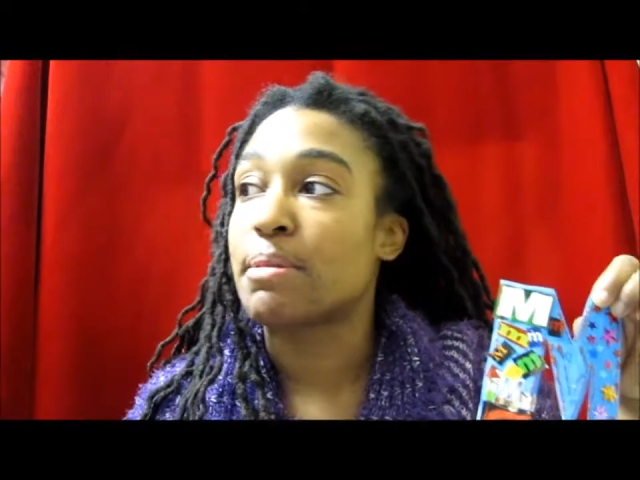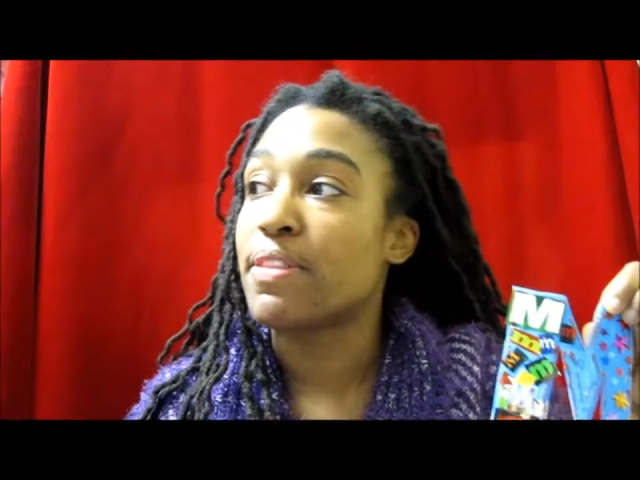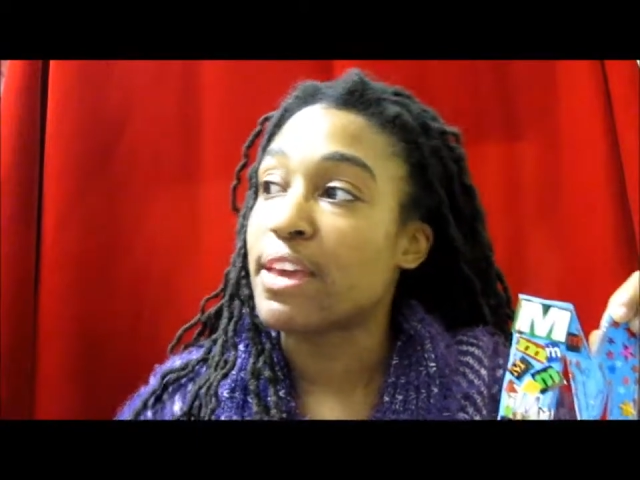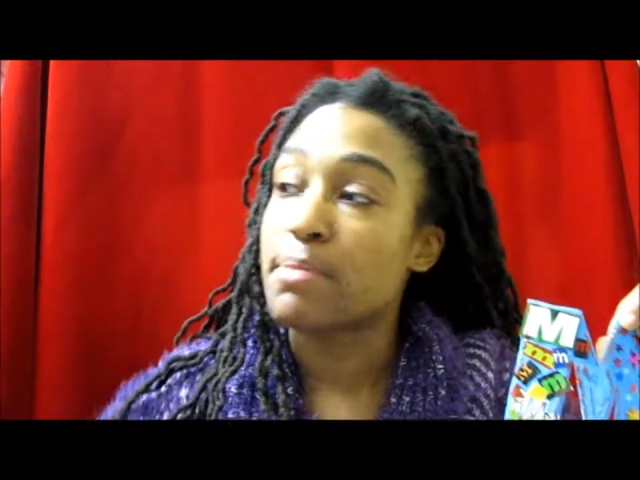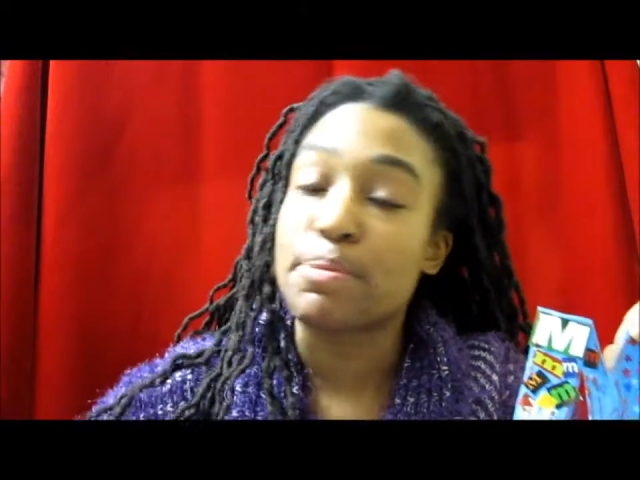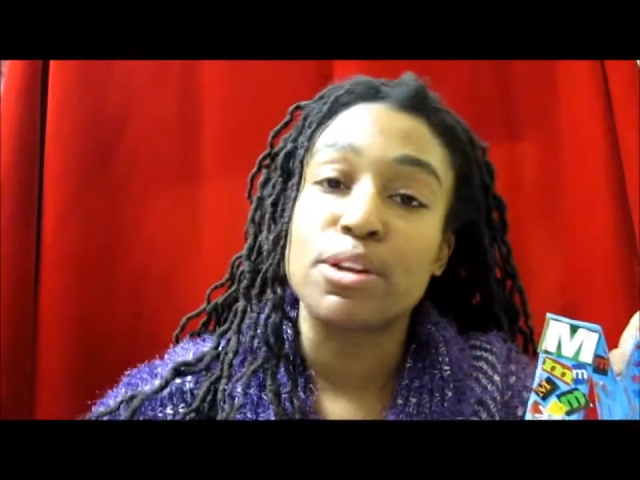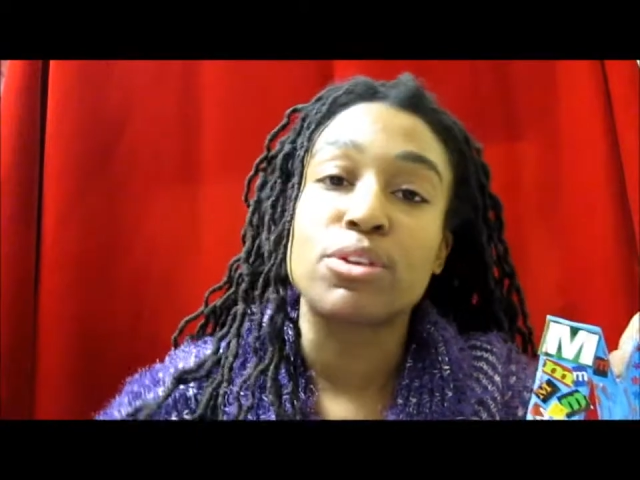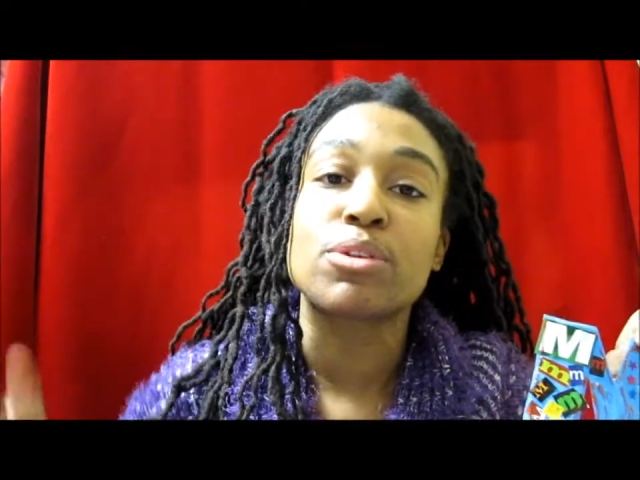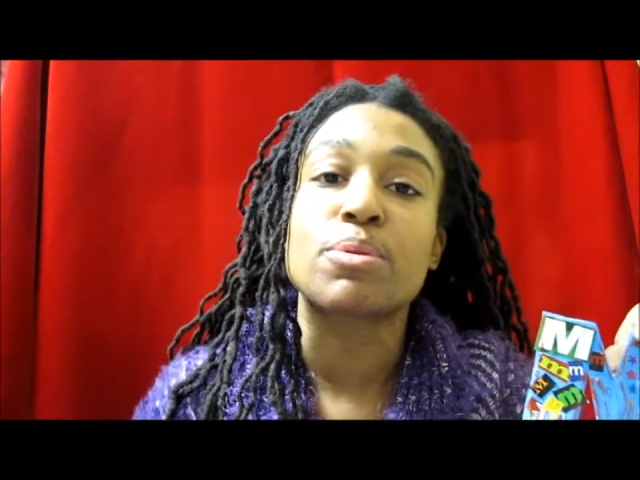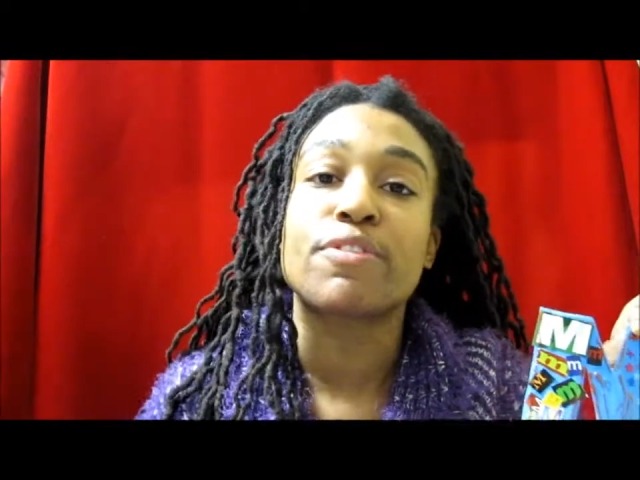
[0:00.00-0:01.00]
and they can put it on
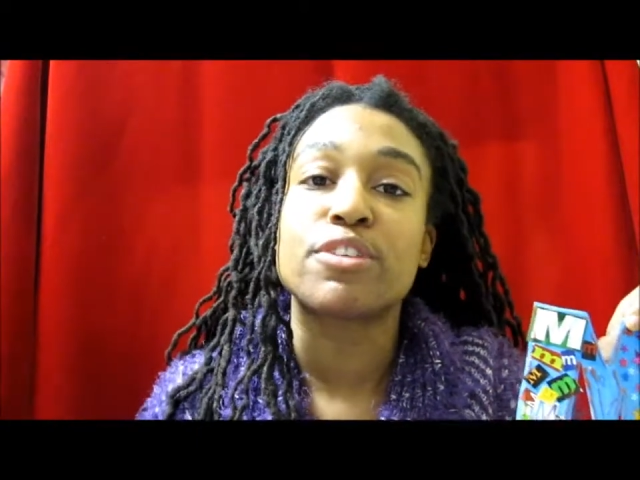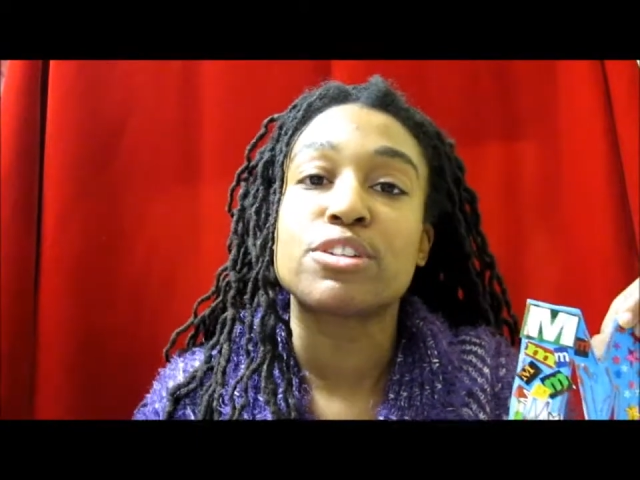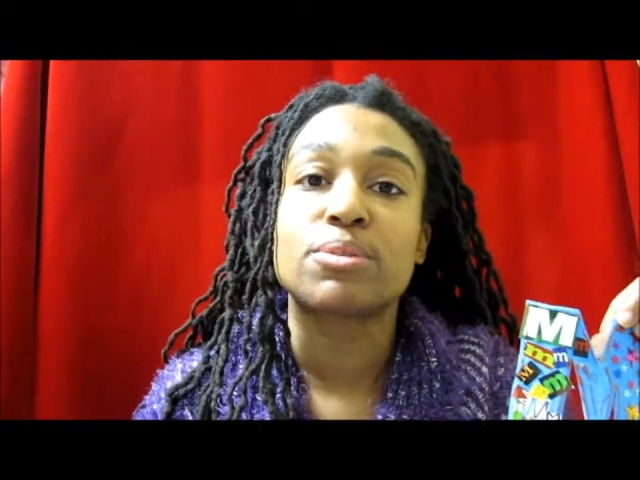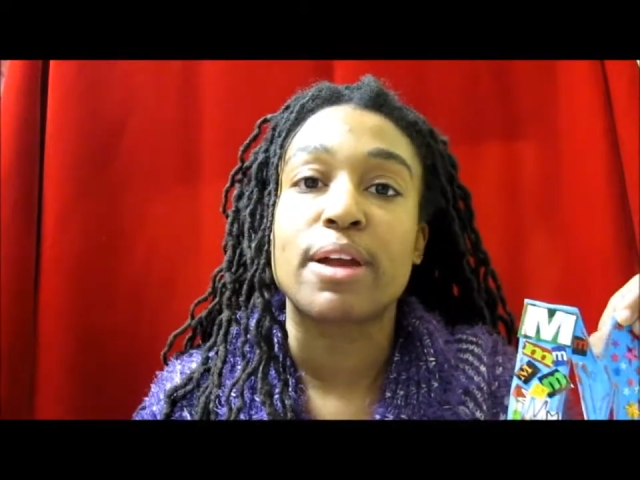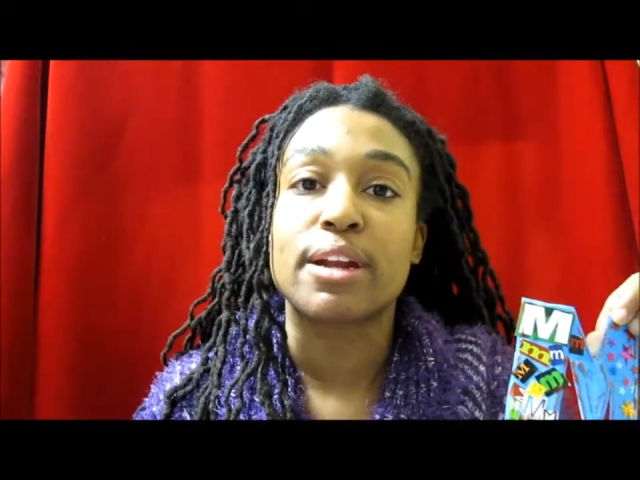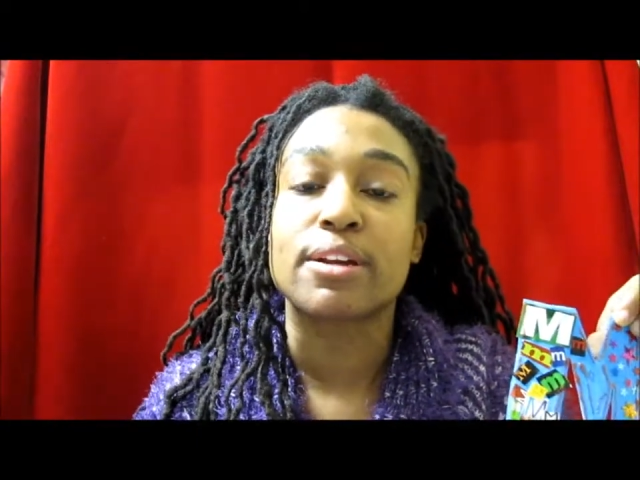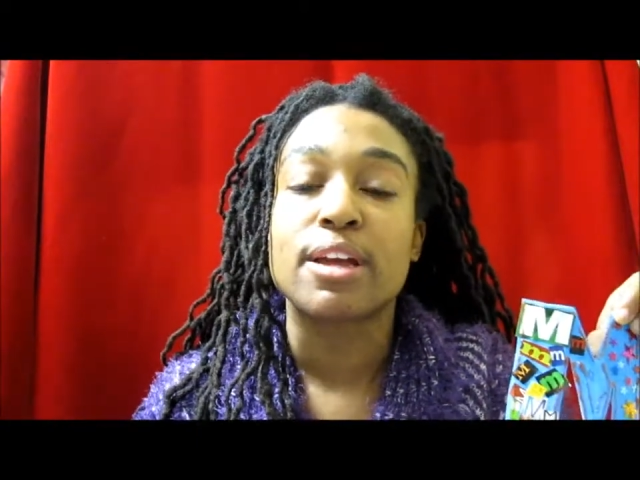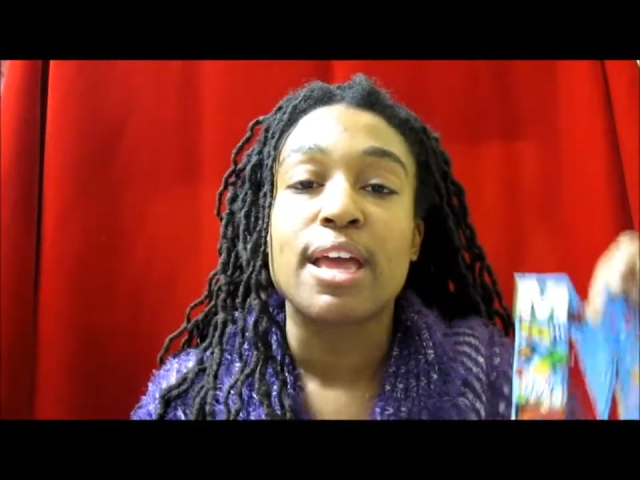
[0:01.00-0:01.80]
the refrigerator